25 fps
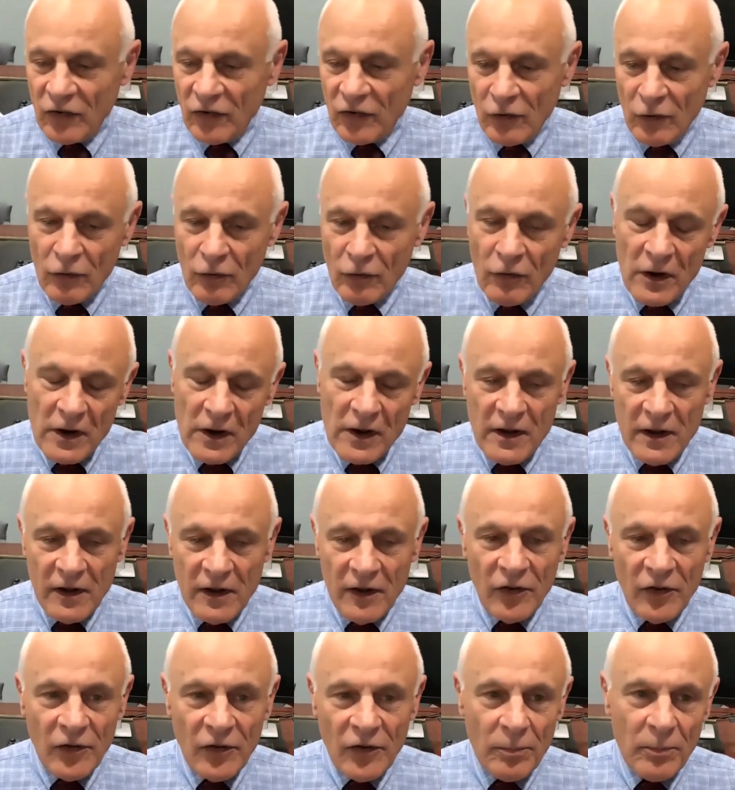to
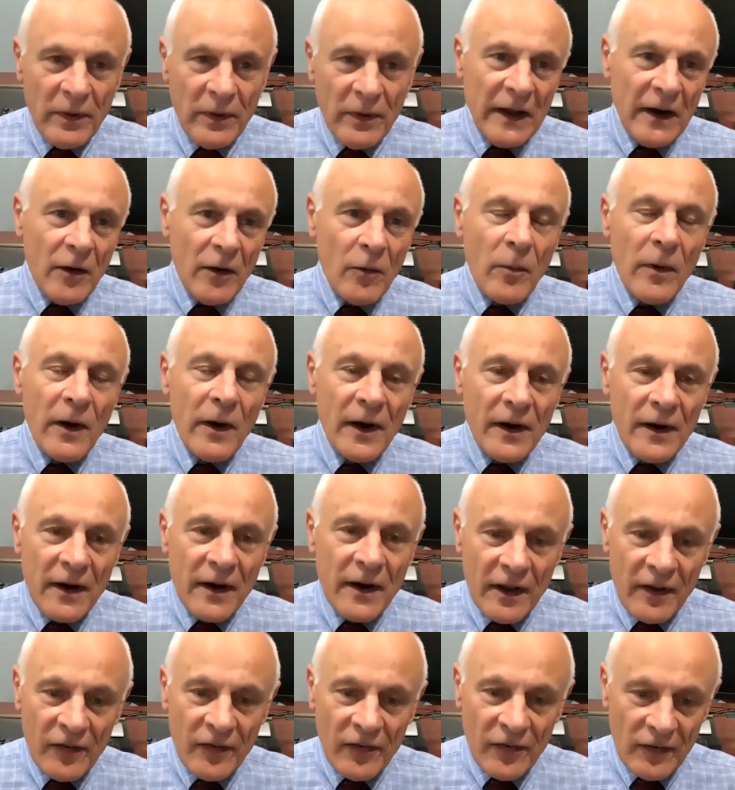spread
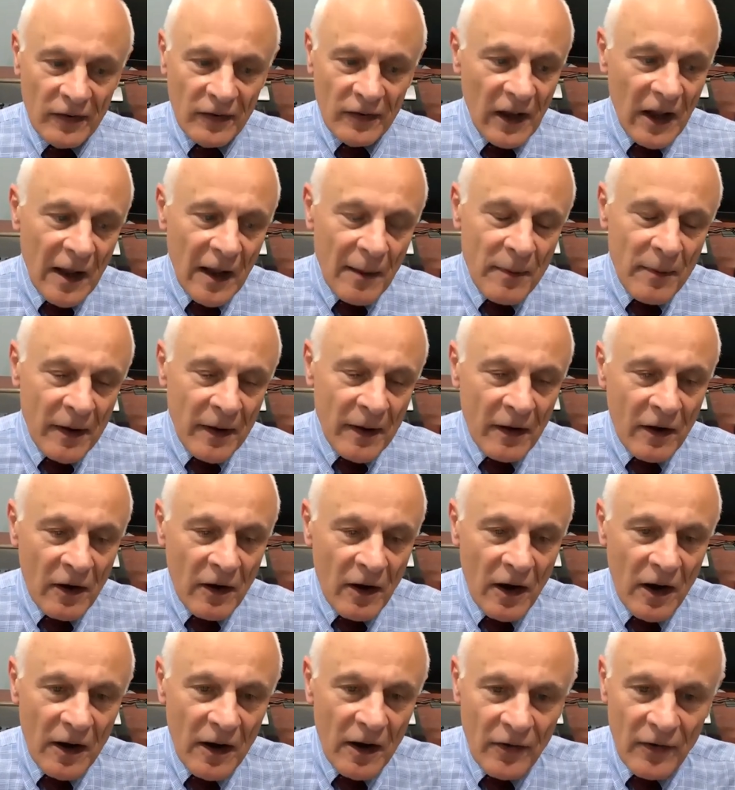awareness, lobby
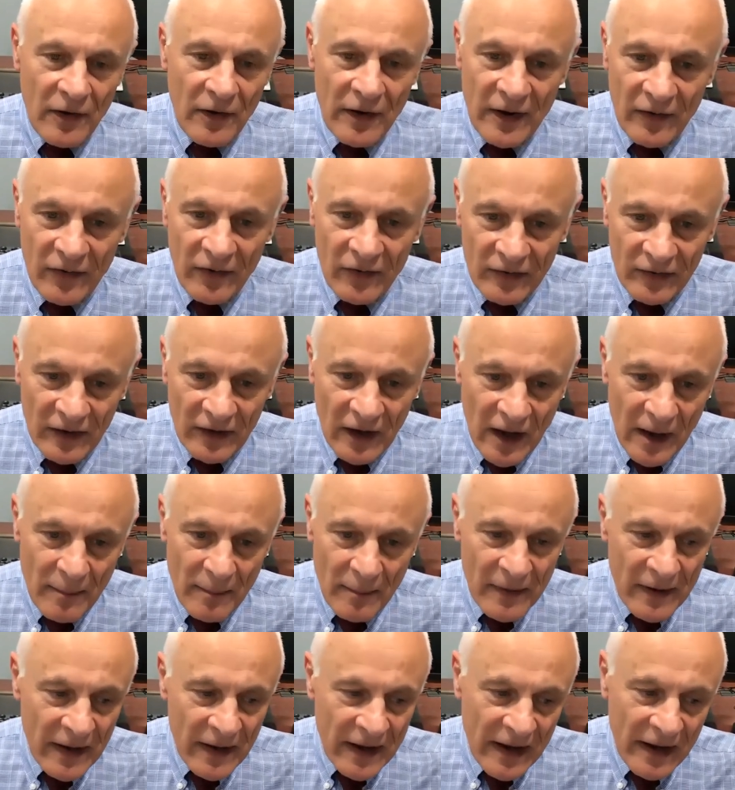Congress,
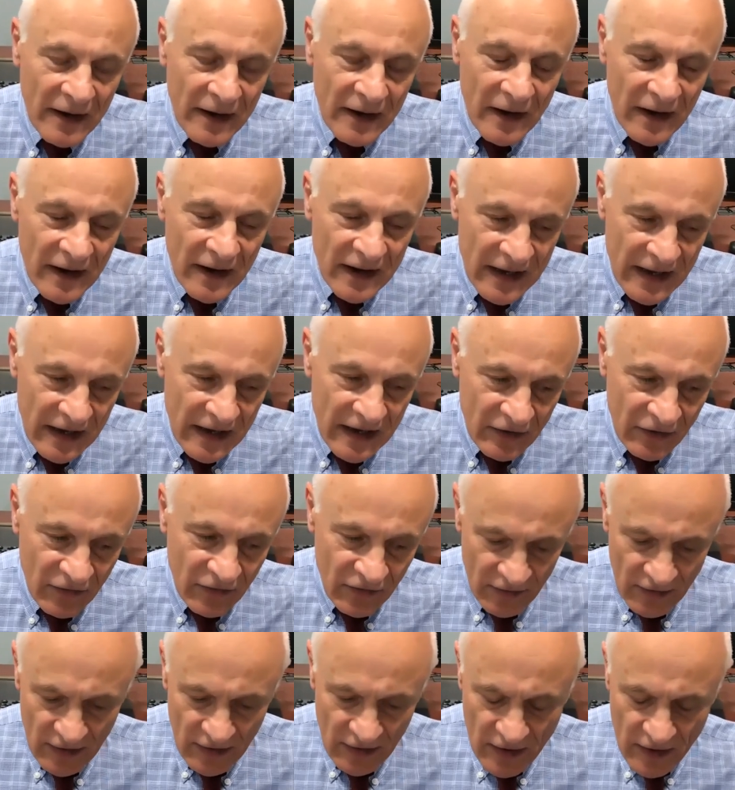lobby NIH,
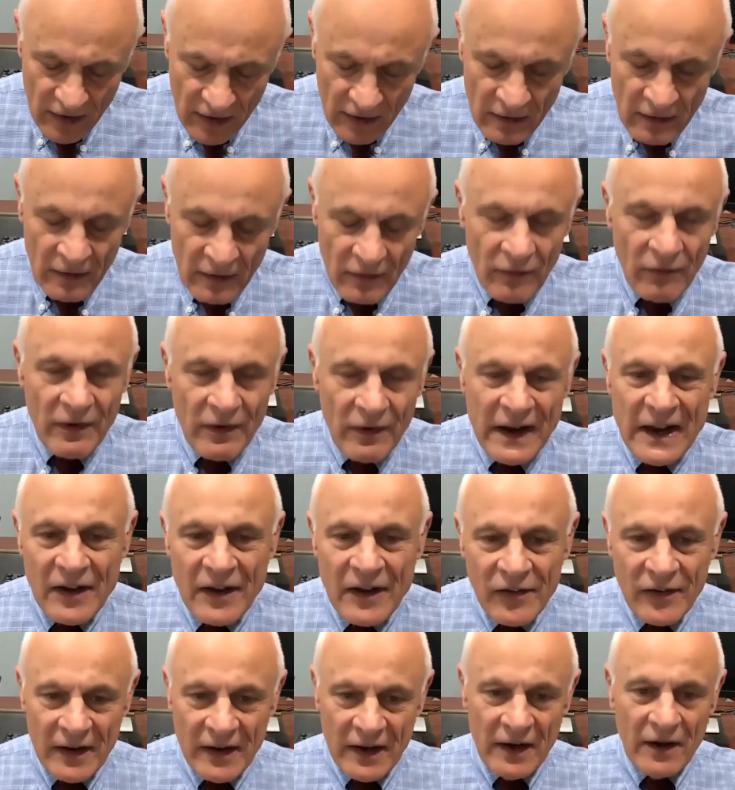
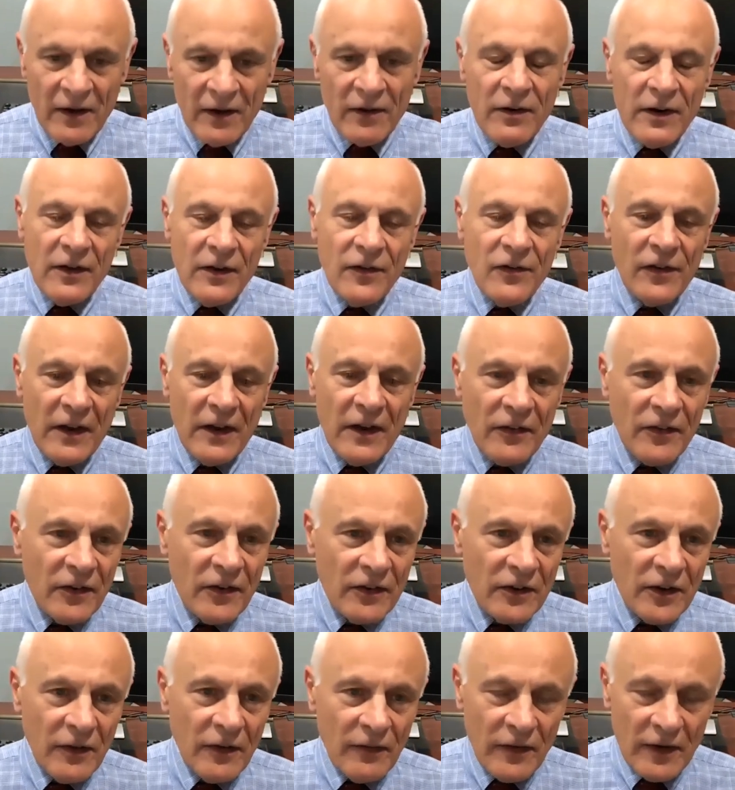raise increased
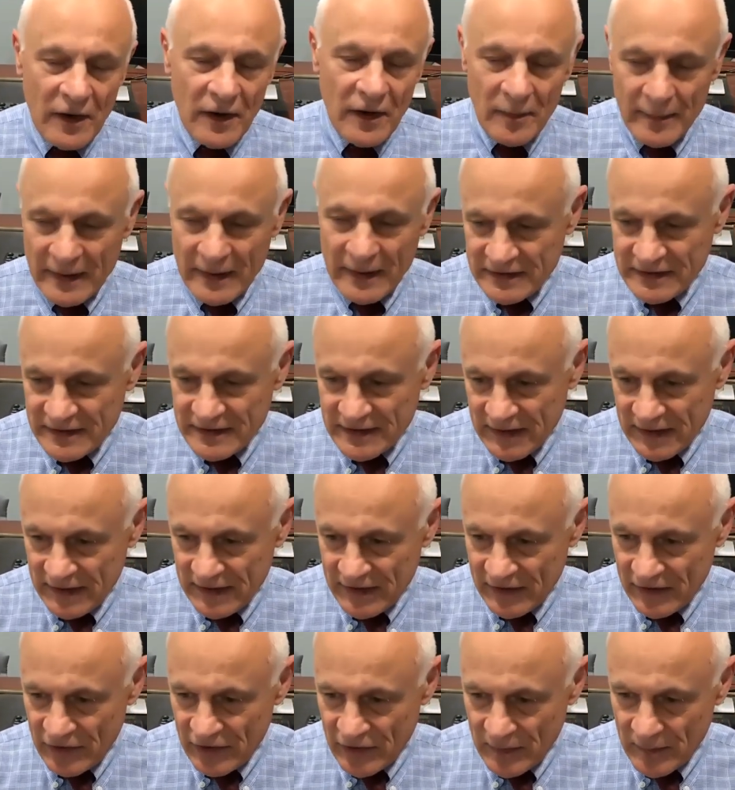sensitivity about
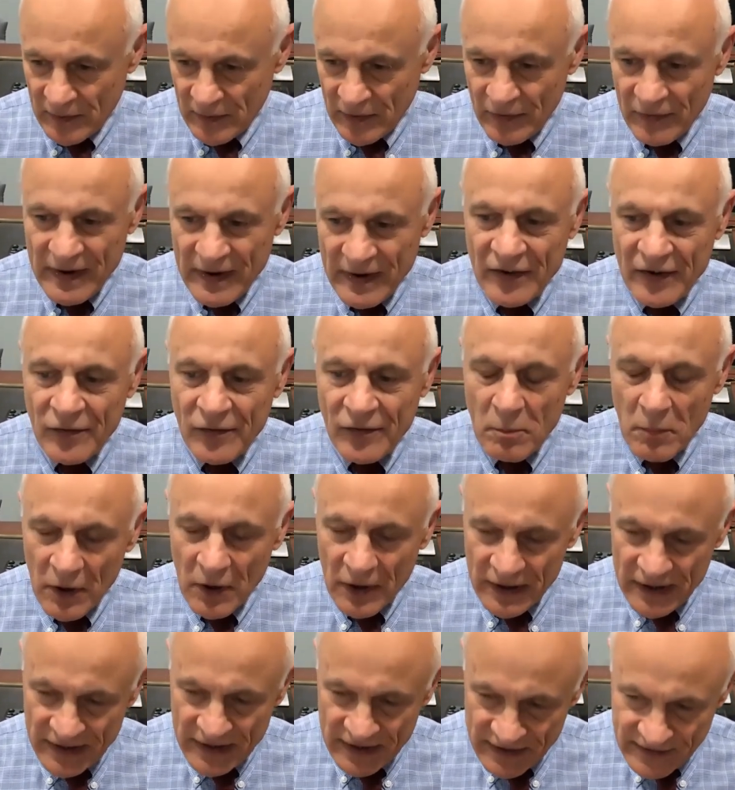scleroderma, raise
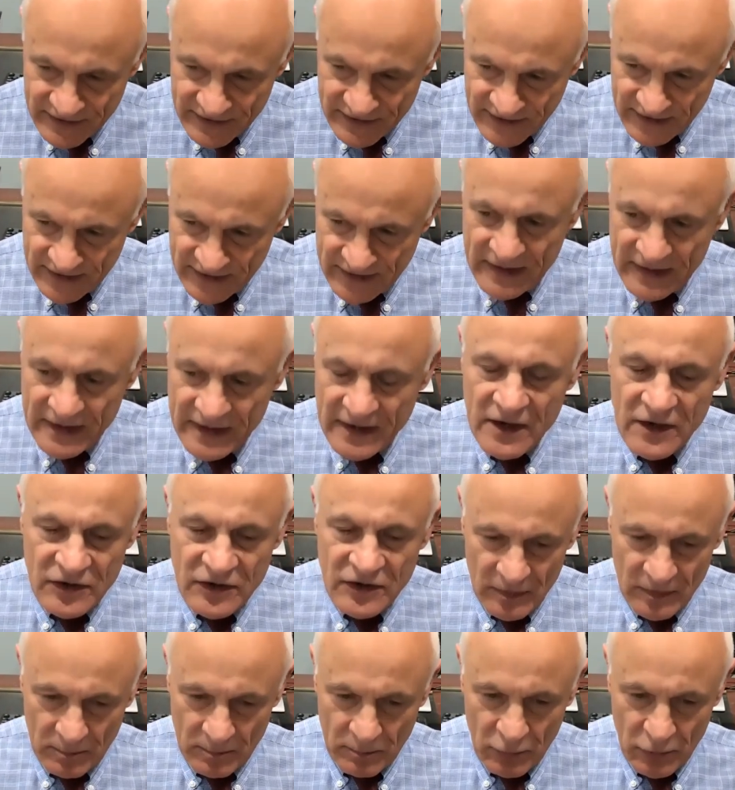monies,
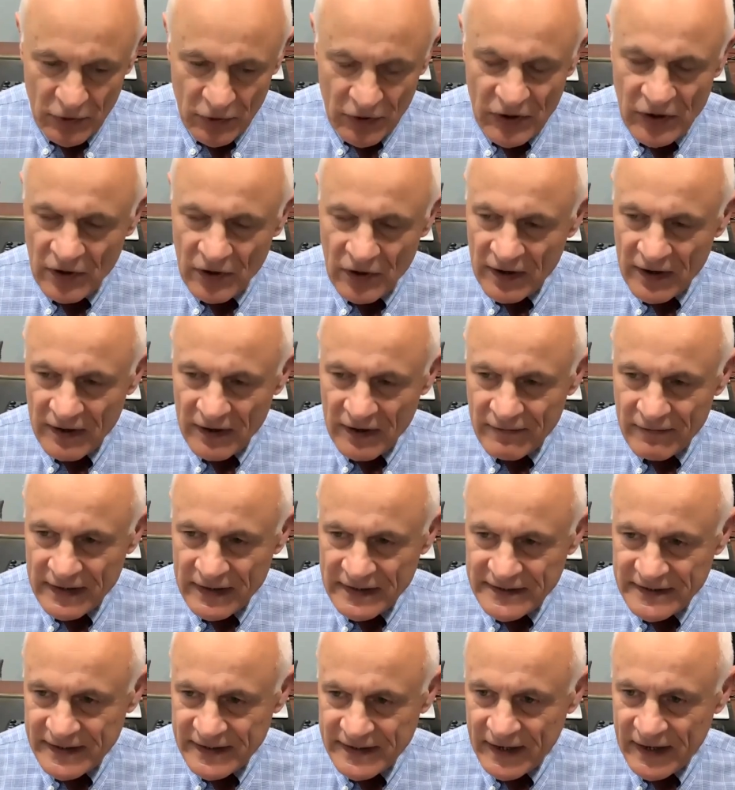support young
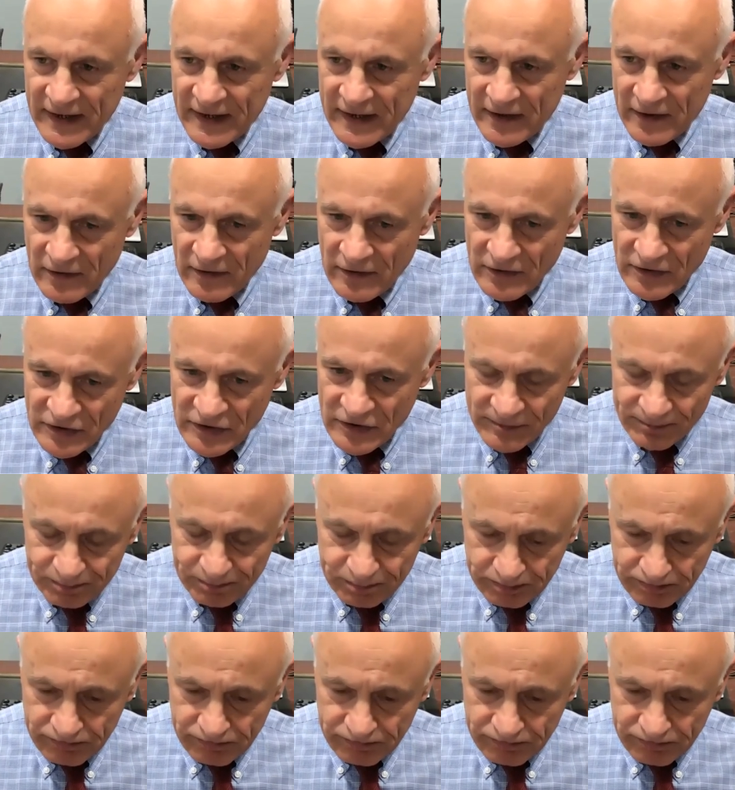investigators.